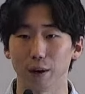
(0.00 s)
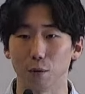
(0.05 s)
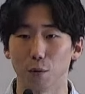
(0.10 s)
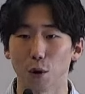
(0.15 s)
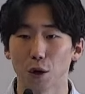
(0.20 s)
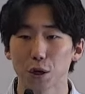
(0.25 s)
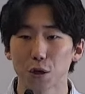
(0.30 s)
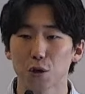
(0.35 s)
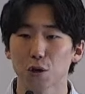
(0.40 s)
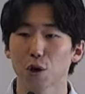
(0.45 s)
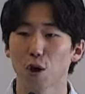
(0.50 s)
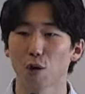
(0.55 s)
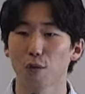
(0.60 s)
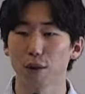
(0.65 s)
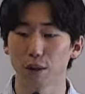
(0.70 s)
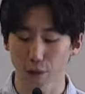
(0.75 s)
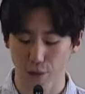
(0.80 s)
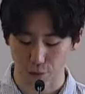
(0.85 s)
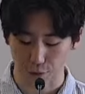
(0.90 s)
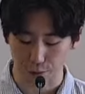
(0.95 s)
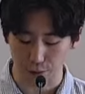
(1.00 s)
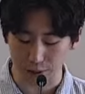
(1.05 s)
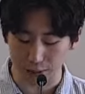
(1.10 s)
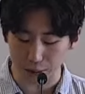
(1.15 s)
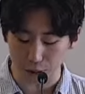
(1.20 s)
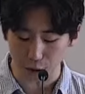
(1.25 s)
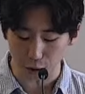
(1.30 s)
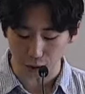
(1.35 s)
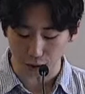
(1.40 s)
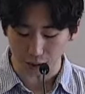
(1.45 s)
What you're going through is
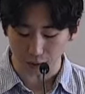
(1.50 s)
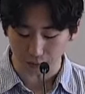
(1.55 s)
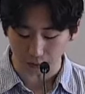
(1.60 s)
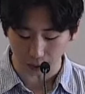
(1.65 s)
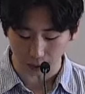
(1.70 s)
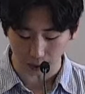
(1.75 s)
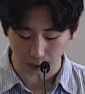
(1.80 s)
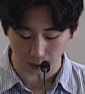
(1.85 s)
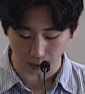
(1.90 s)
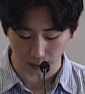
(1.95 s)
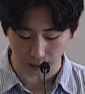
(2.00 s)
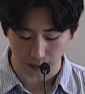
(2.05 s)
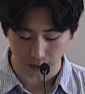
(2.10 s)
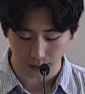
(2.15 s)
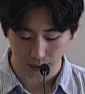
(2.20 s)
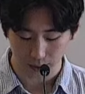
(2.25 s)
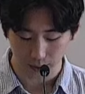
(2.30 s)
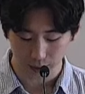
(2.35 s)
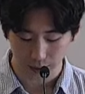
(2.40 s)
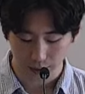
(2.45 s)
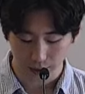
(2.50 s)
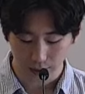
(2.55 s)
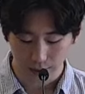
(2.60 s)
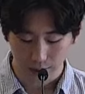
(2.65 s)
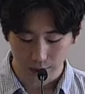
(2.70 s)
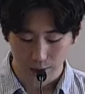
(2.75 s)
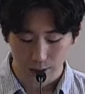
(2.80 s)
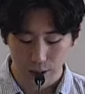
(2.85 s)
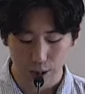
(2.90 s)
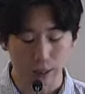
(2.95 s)
not in vain.
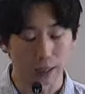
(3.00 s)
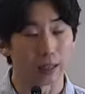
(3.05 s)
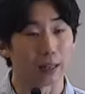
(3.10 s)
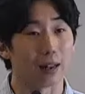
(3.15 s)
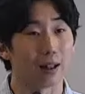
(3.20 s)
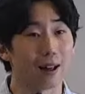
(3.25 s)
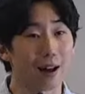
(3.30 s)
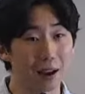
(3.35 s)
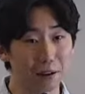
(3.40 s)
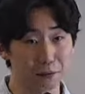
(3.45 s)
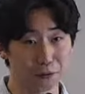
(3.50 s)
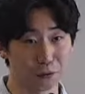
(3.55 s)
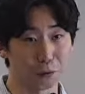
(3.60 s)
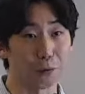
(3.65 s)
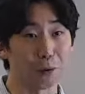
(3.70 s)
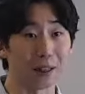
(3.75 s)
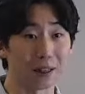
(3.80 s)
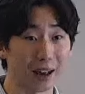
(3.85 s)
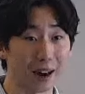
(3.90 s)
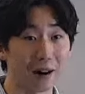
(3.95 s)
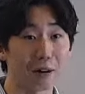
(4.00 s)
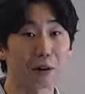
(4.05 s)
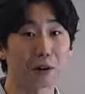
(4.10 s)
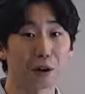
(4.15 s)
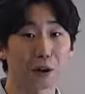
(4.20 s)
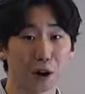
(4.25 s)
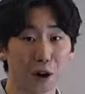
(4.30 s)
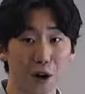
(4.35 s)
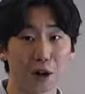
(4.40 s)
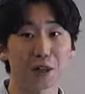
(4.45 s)
See, life without
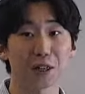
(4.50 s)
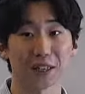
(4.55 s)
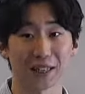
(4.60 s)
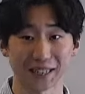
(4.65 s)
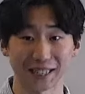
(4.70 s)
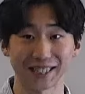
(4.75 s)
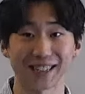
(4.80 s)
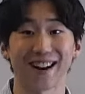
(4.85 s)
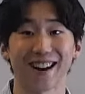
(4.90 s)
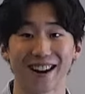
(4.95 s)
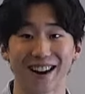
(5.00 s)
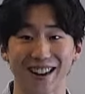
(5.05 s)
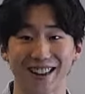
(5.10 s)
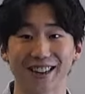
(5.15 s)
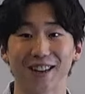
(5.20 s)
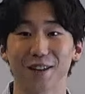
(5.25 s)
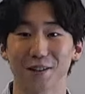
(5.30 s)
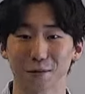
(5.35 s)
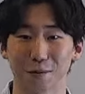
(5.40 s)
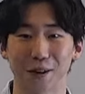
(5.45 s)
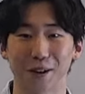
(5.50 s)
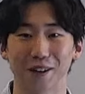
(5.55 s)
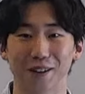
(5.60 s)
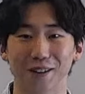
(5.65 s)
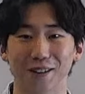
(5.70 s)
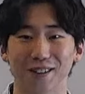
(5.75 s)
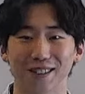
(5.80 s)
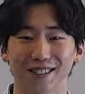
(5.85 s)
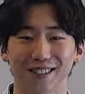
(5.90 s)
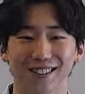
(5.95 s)
God is hard as well.
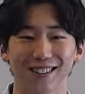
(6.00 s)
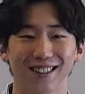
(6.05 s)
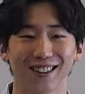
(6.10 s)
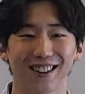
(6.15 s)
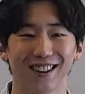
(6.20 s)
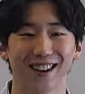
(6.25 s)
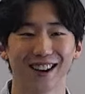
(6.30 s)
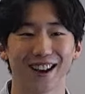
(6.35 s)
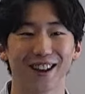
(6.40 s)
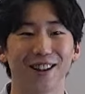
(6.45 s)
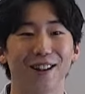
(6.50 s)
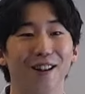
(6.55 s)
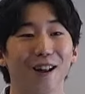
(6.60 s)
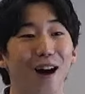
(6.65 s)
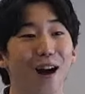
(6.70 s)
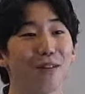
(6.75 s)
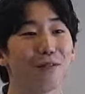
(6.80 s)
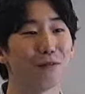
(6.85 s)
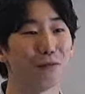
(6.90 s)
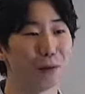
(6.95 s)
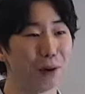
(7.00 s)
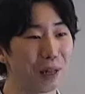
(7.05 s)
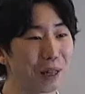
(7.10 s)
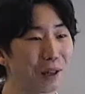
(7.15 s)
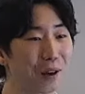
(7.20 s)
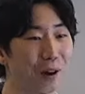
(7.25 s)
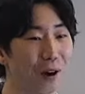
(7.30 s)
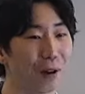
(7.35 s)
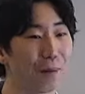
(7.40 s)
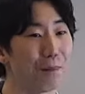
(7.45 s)
And life with
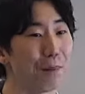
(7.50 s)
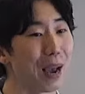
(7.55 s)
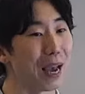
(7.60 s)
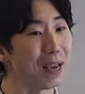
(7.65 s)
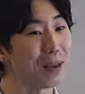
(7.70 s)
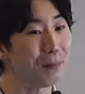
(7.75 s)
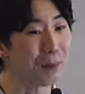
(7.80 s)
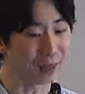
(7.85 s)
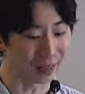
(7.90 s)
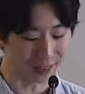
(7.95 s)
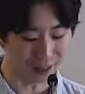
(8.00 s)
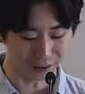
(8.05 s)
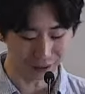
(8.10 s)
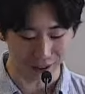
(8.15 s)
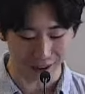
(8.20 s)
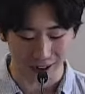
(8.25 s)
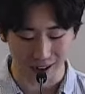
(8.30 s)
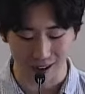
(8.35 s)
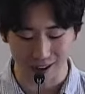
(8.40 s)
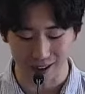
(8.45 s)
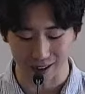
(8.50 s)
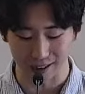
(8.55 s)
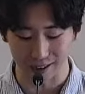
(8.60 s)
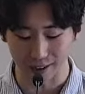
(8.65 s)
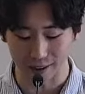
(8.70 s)
God may be even harder.